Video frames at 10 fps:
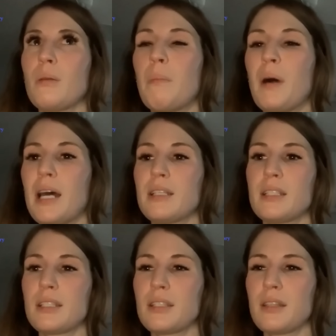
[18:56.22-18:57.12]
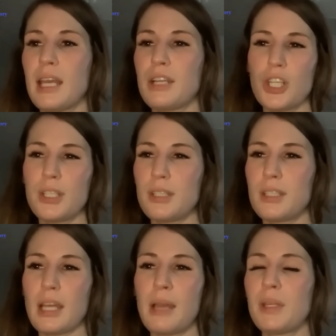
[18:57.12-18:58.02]
but they
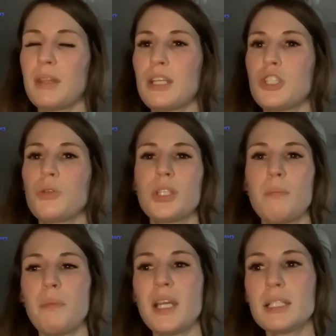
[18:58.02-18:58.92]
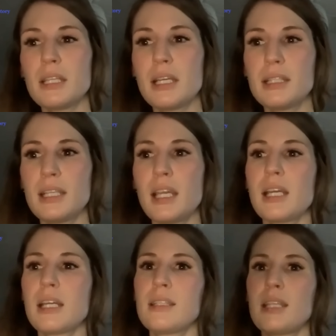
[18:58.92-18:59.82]
just, I mean, they do some baseline
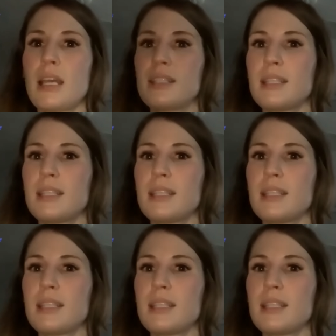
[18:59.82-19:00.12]
scans and